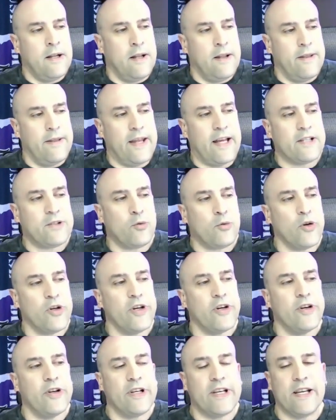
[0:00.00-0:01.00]
that's where you're
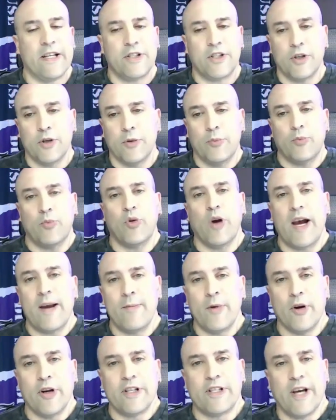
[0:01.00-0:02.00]
going to get your
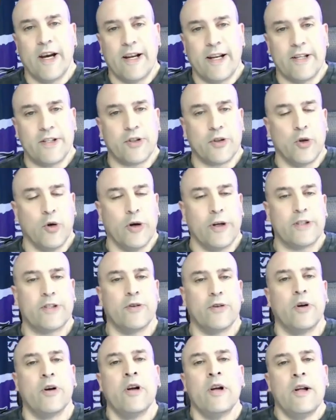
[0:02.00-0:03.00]
primary tight end scoring.
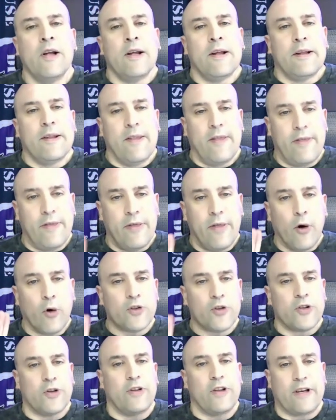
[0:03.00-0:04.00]
So
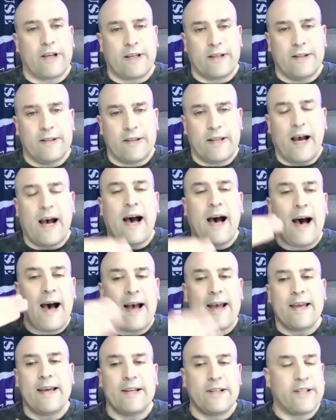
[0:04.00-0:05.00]
those are the
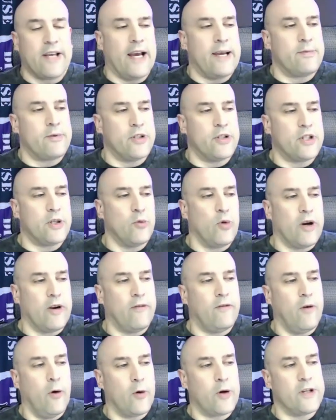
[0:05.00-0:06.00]
high end types that you want to
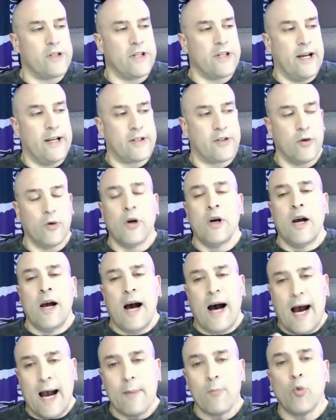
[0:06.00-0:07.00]
focus on. So
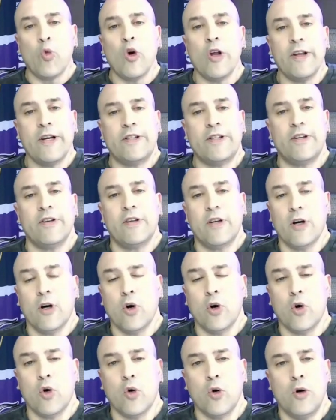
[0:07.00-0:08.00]
I'm willing to
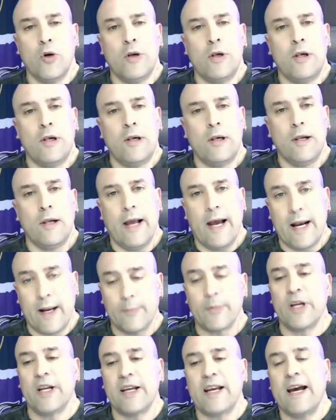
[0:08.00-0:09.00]
go, and I'm
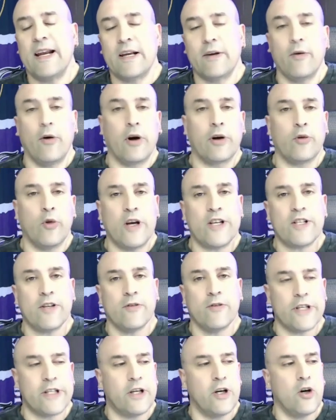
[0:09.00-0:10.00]
going to kind of
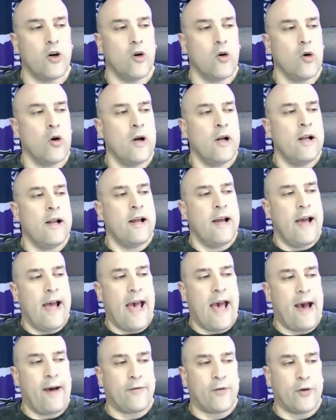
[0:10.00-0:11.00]
aggressively go
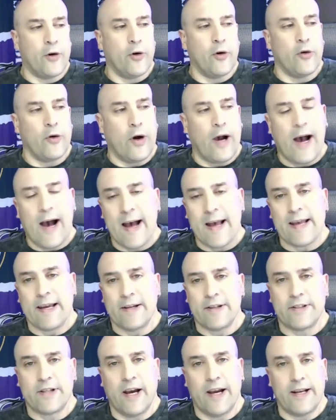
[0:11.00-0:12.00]
after high
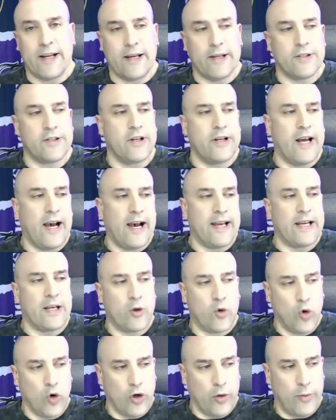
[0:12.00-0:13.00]
end tight ends and high end
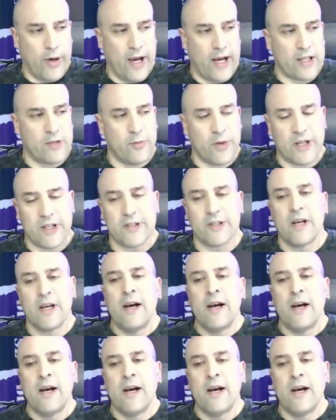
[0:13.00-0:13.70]
quarterbacks, because